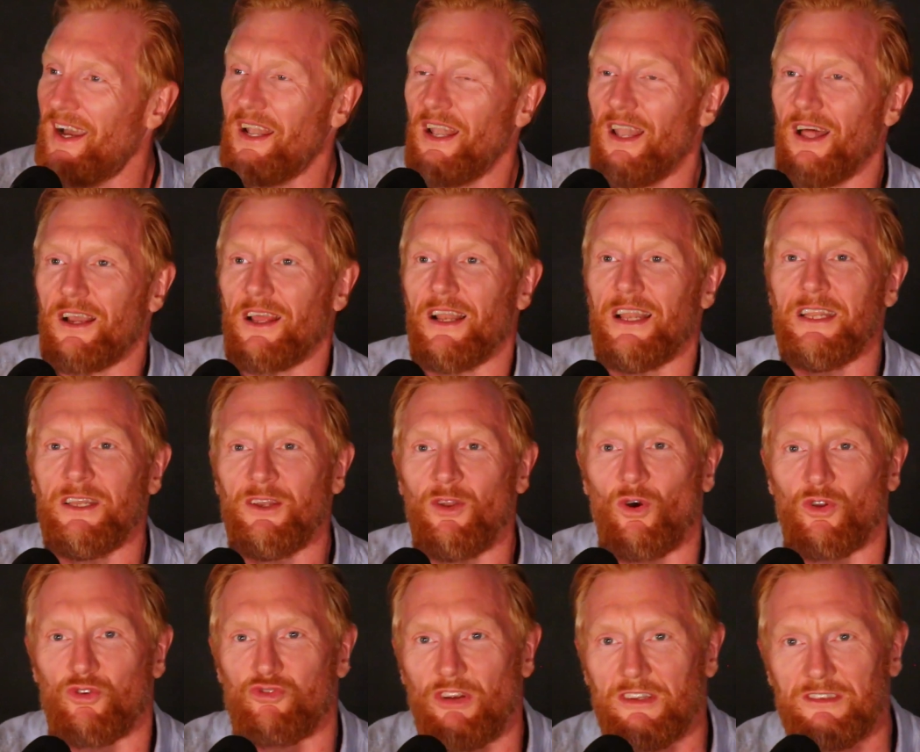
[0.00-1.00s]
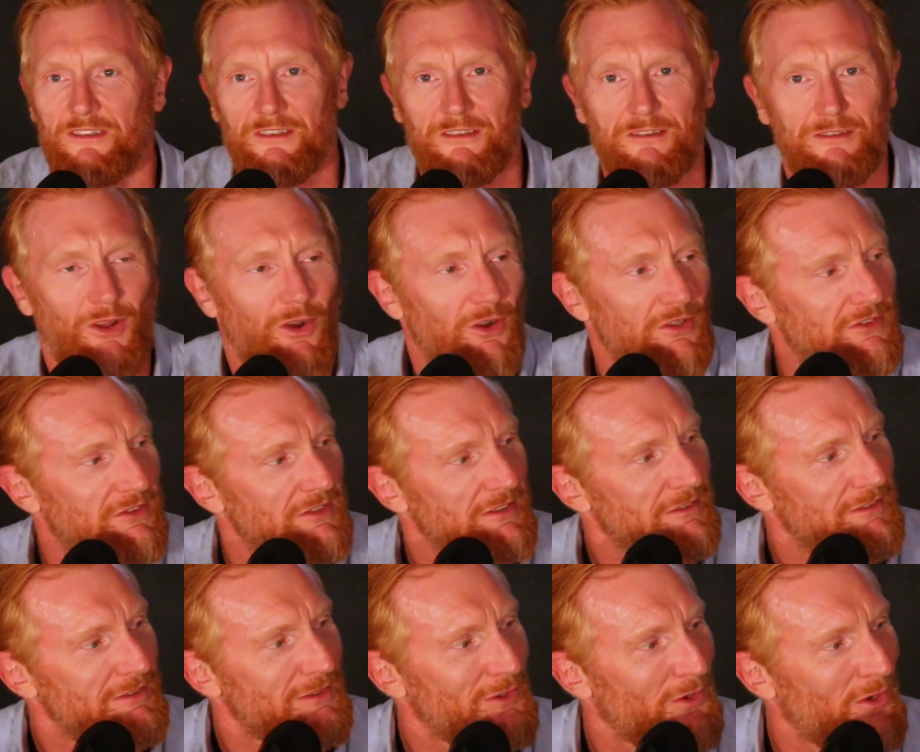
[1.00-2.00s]
luckily not dressed as
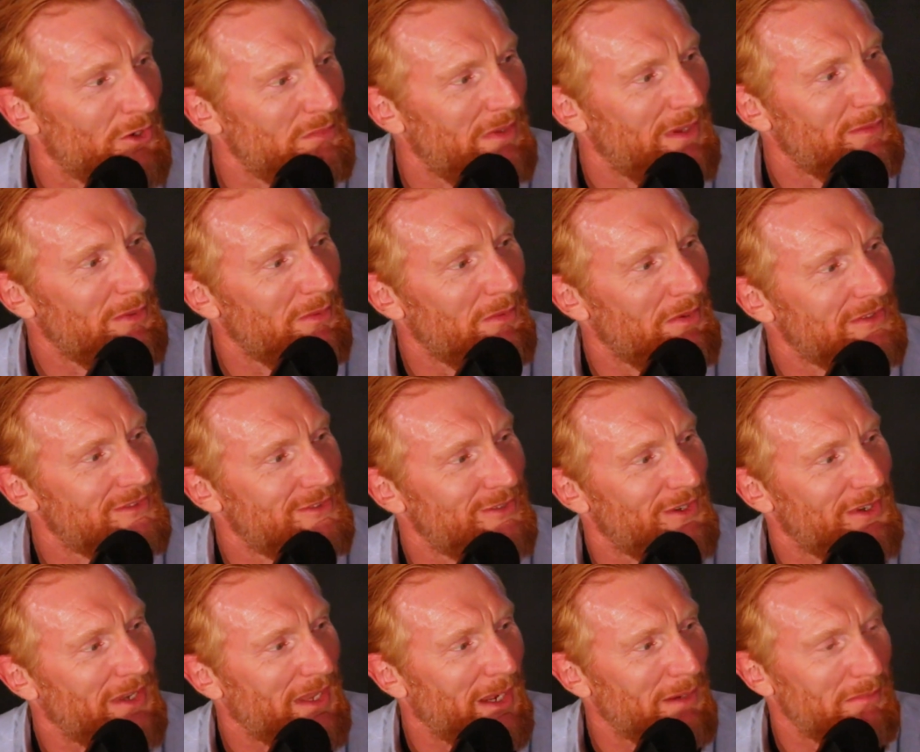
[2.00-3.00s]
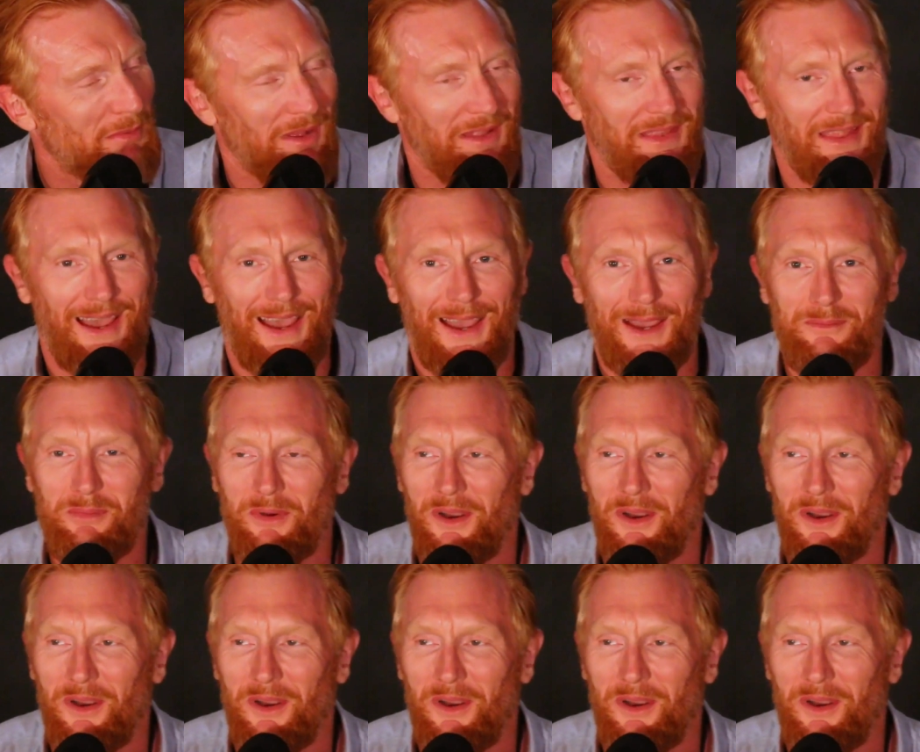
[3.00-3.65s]
Nazis, you know what I mean? We weren't turning up like that.